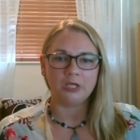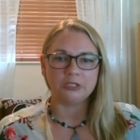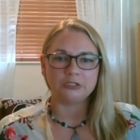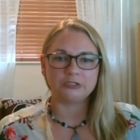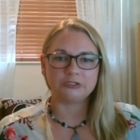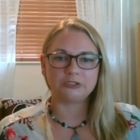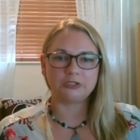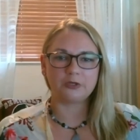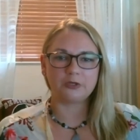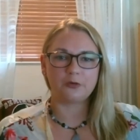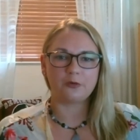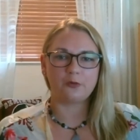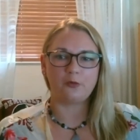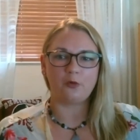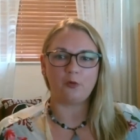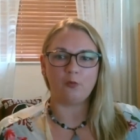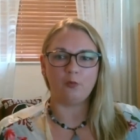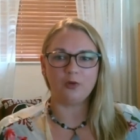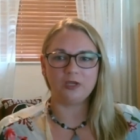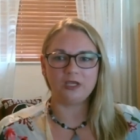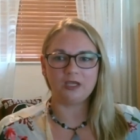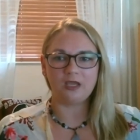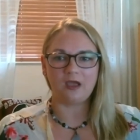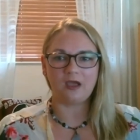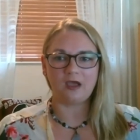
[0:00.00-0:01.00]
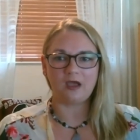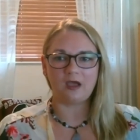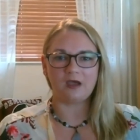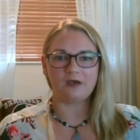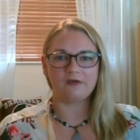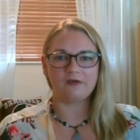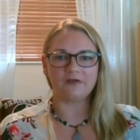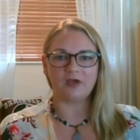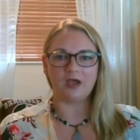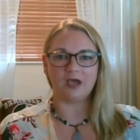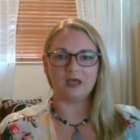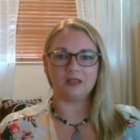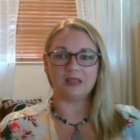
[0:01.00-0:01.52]
So we have
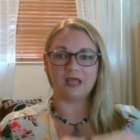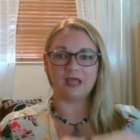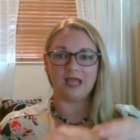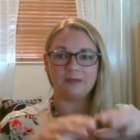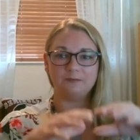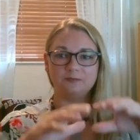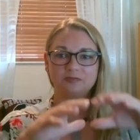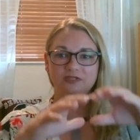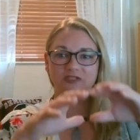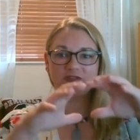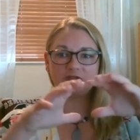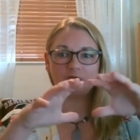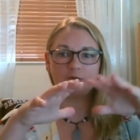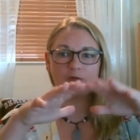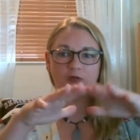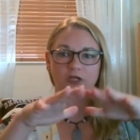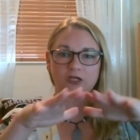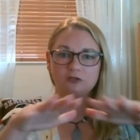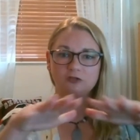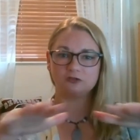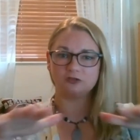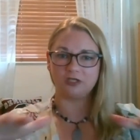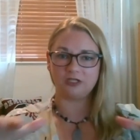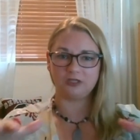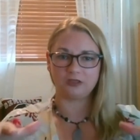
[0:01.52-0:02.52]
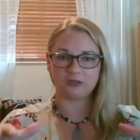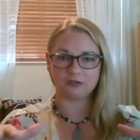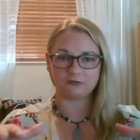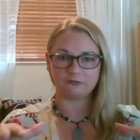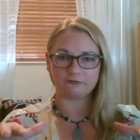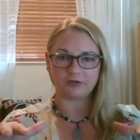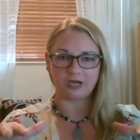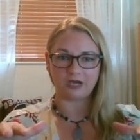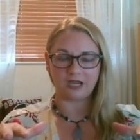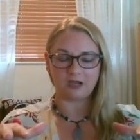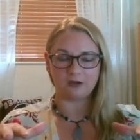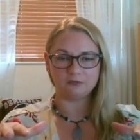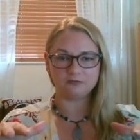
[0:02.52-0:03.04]
a limestone underneath the
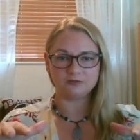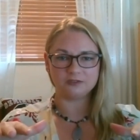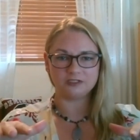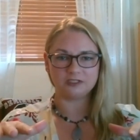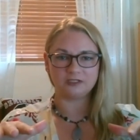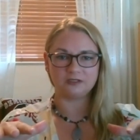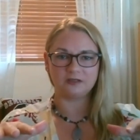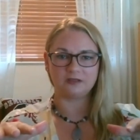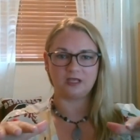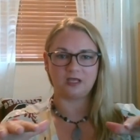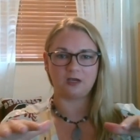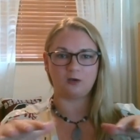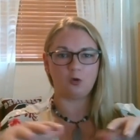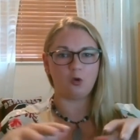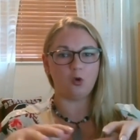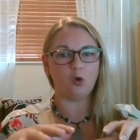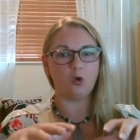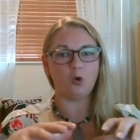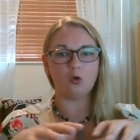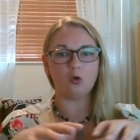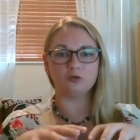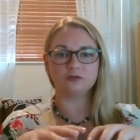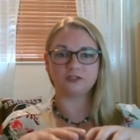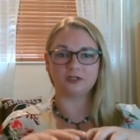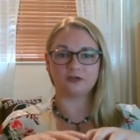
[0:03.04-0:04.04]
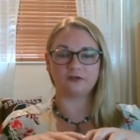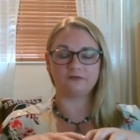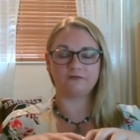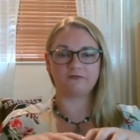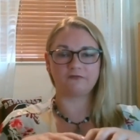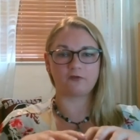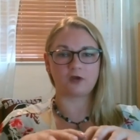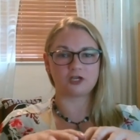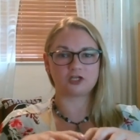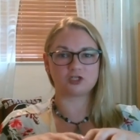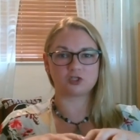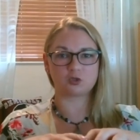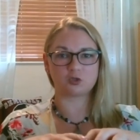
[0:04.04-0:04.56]
ground that holds our
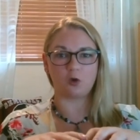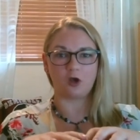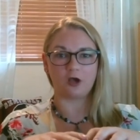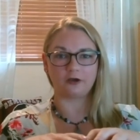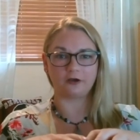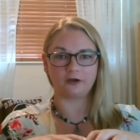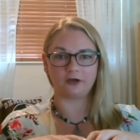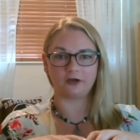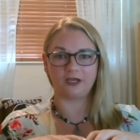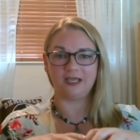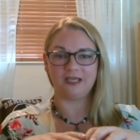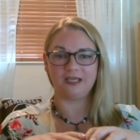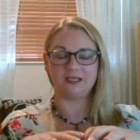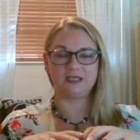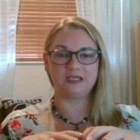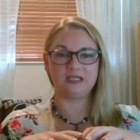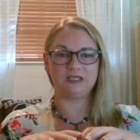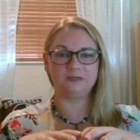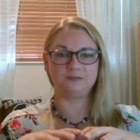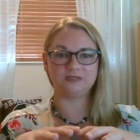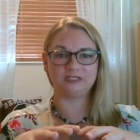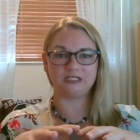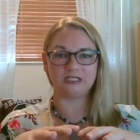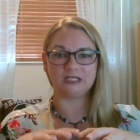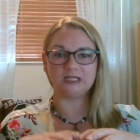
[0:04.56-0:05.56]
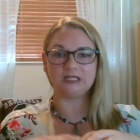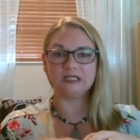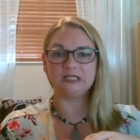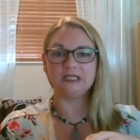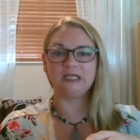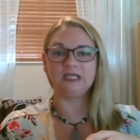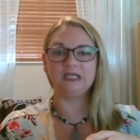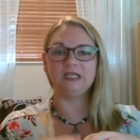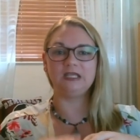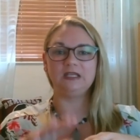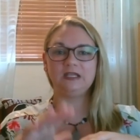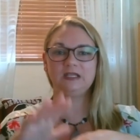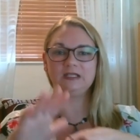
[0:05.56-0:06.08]
fresh water and keeps it
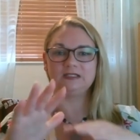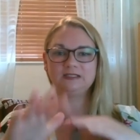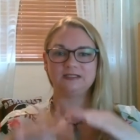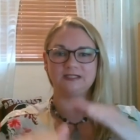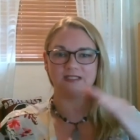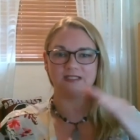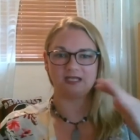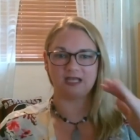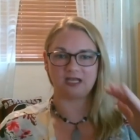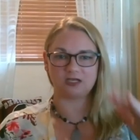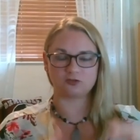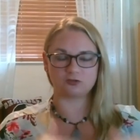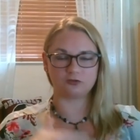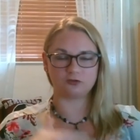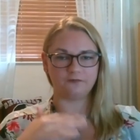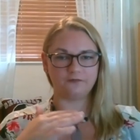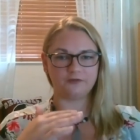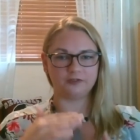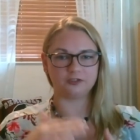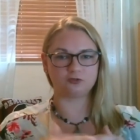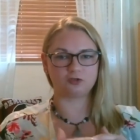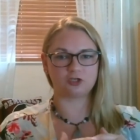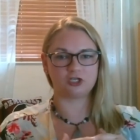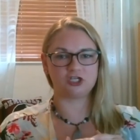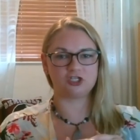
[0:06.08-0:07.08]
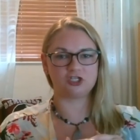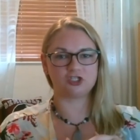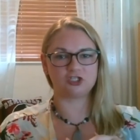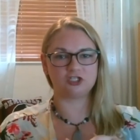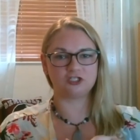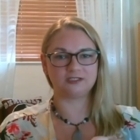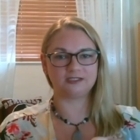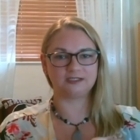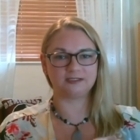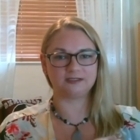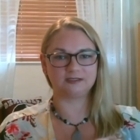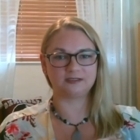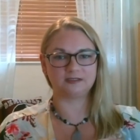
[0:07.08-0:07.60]
clean, and it's a natural filtration
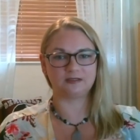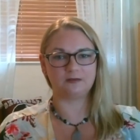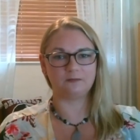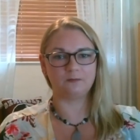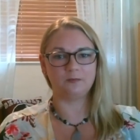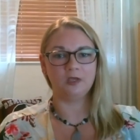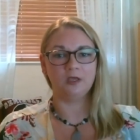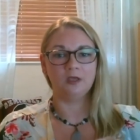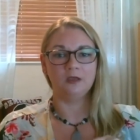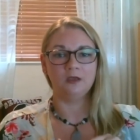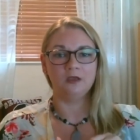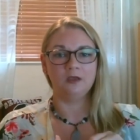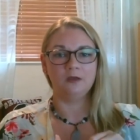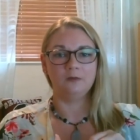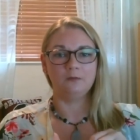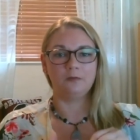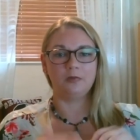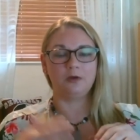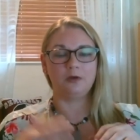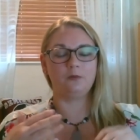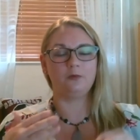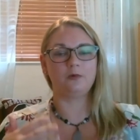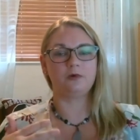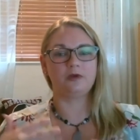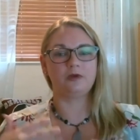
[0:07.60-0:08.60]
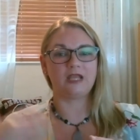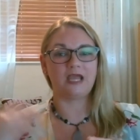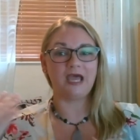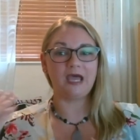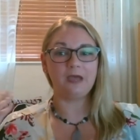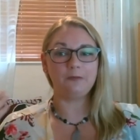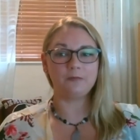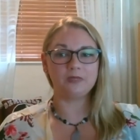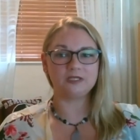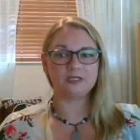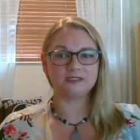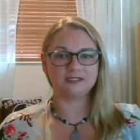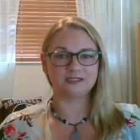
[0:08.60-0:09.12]
system. But what
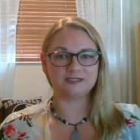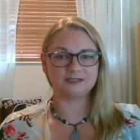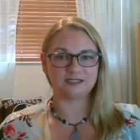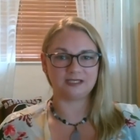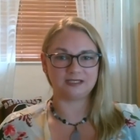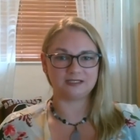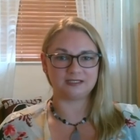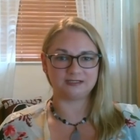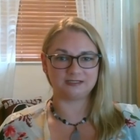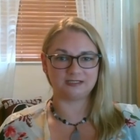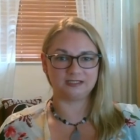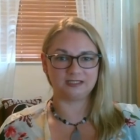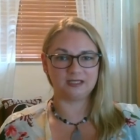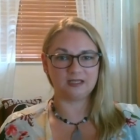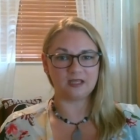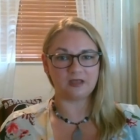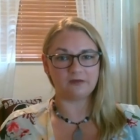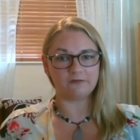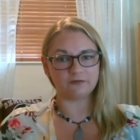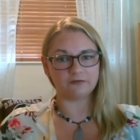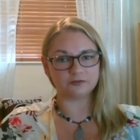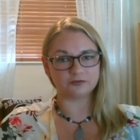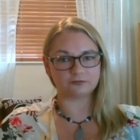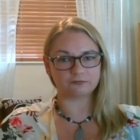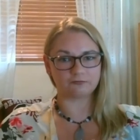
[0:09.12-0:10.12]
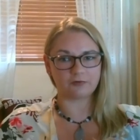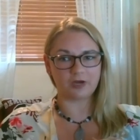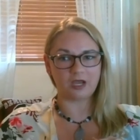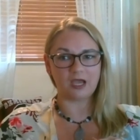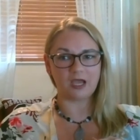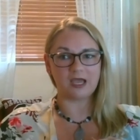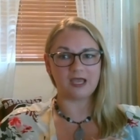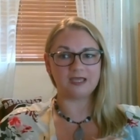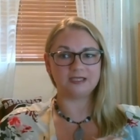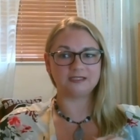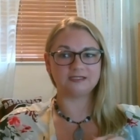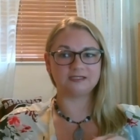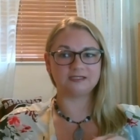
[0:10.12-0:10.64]
happens is as sea levels
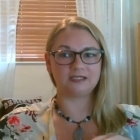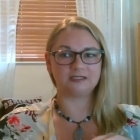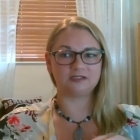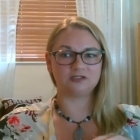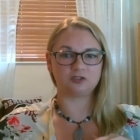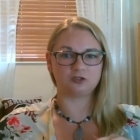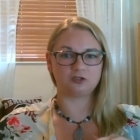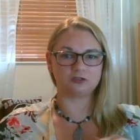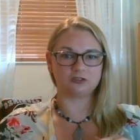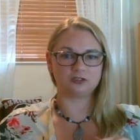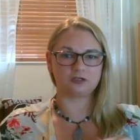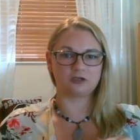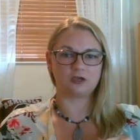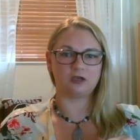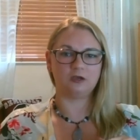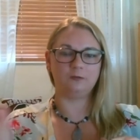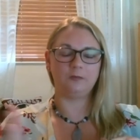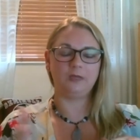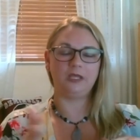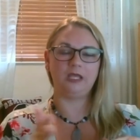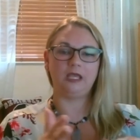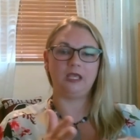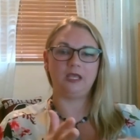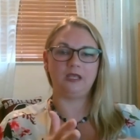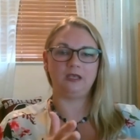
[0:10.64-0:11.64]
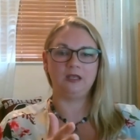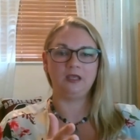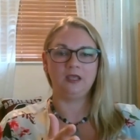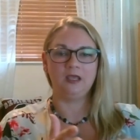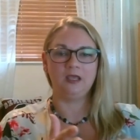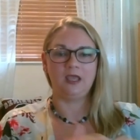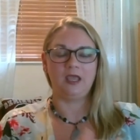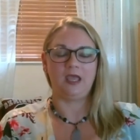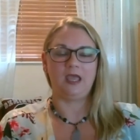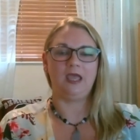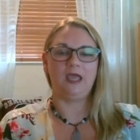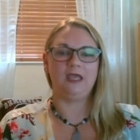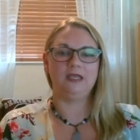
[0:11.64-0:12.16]
rise, they start to come in,
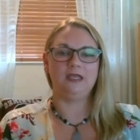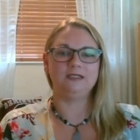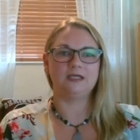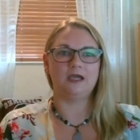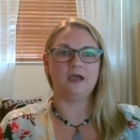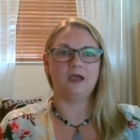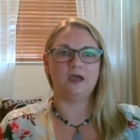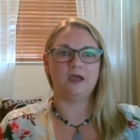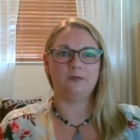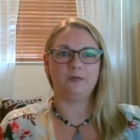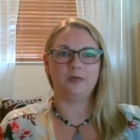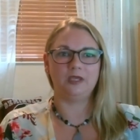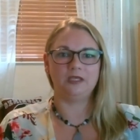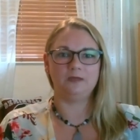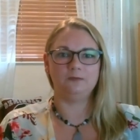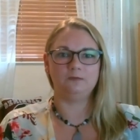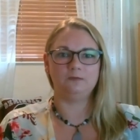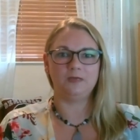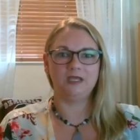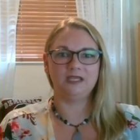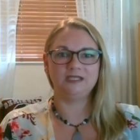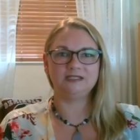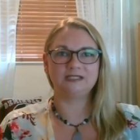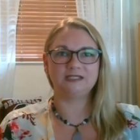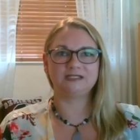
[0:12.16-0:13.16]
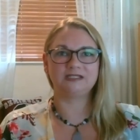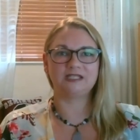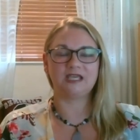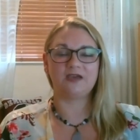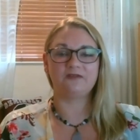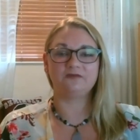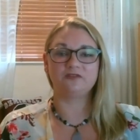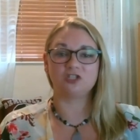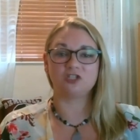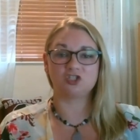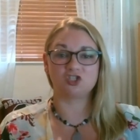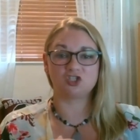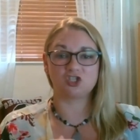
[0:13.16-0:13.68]
and it makes us have
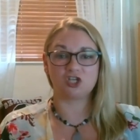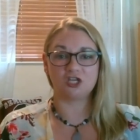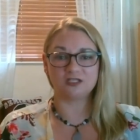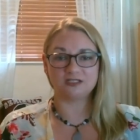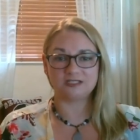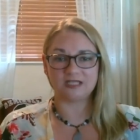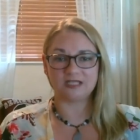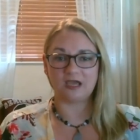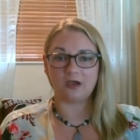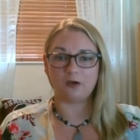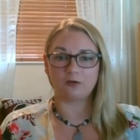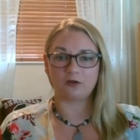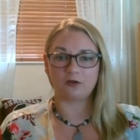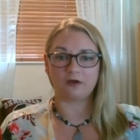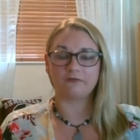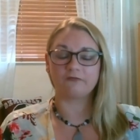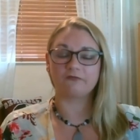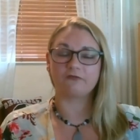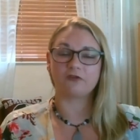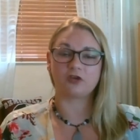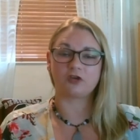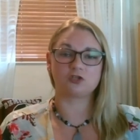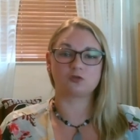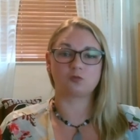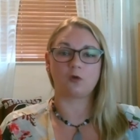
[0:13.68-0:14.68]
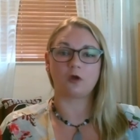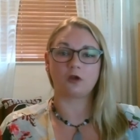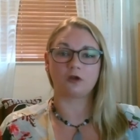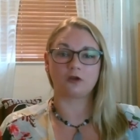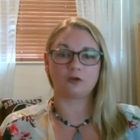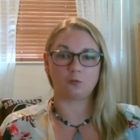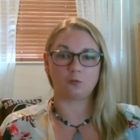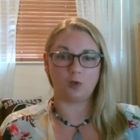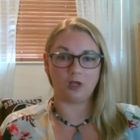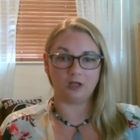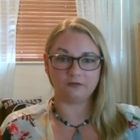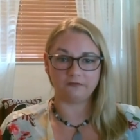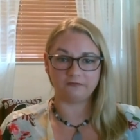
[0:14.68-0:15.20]
to shut down our freshwater
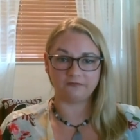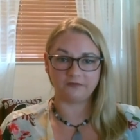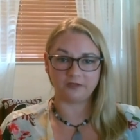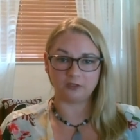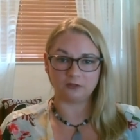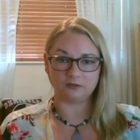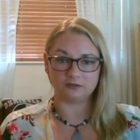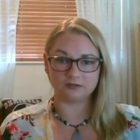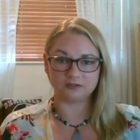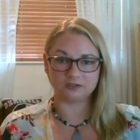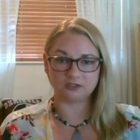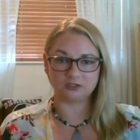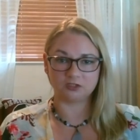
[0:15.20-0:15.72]
well fields.